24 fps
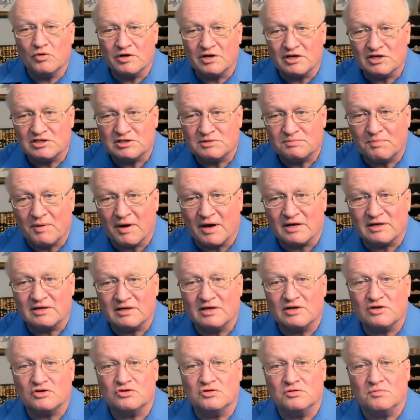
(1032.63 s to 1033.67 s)
would expect
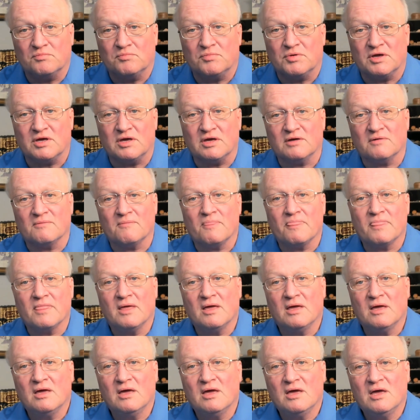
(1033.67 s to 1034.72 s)
it to be.
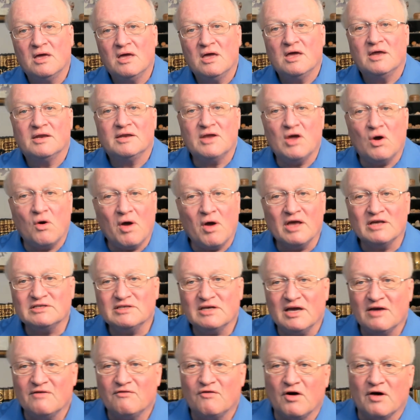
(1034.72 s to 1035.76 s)
Now, as
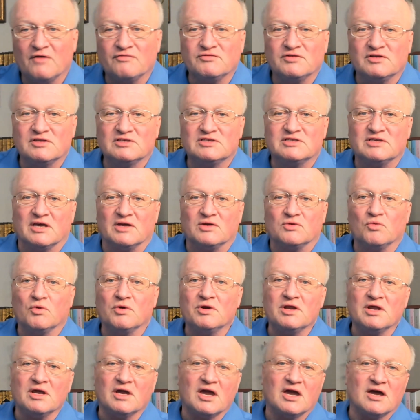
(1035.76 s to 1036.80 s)
I have often said,
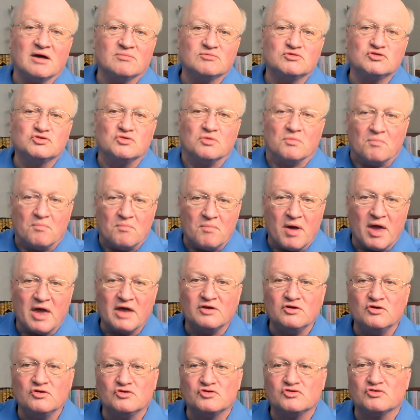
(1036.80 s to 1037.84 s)
when it comes to
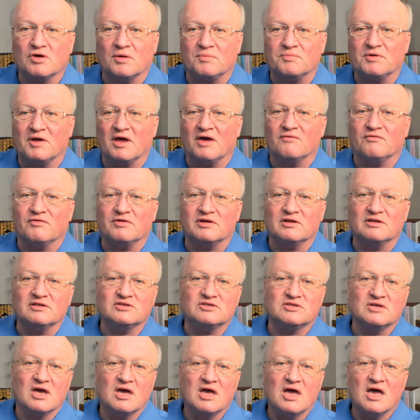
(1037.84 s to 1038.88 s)
manuscript
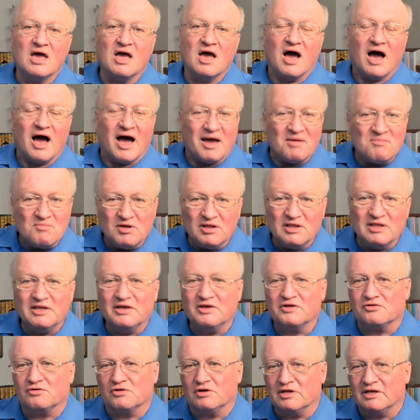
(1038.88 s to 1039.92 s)
evidence, I'm a
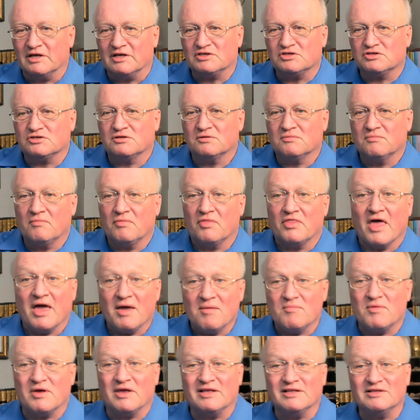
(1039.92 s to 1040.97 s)
literalist.
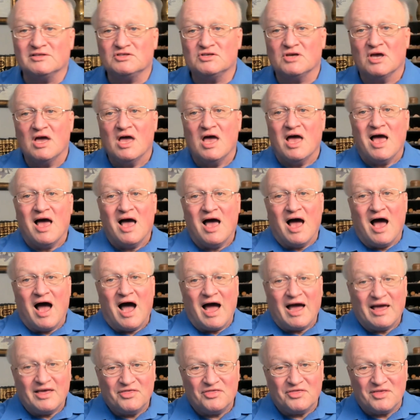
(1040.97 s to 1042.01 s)
That means
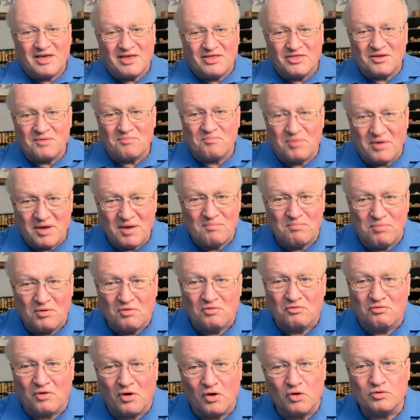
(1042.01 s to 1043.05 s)
I think that
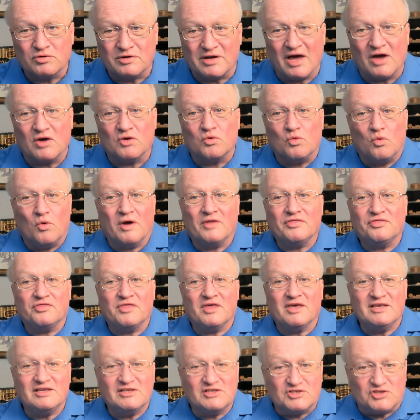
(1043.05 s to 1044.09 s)
people wrote down what
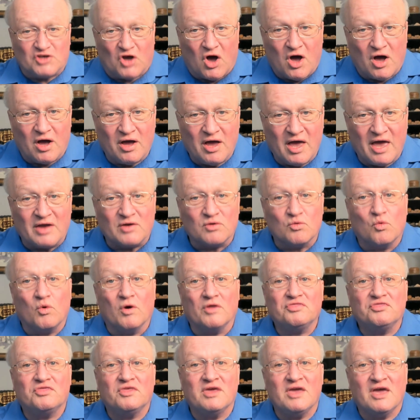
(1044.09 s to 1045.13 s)
they saw and
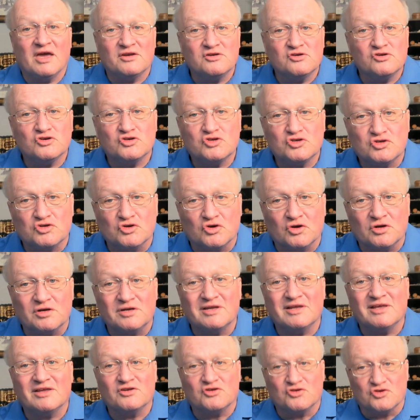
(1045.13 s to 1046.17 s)
what they
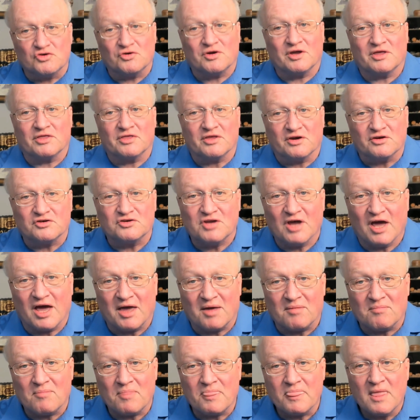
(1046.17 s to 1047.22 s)
understood during their
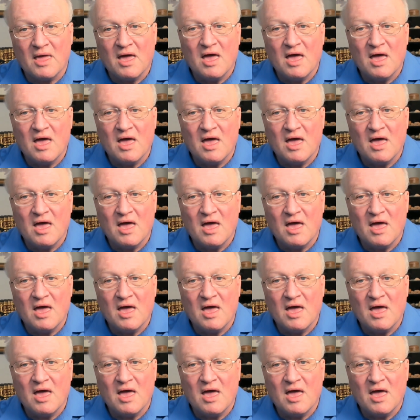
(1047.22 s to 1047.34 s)
time.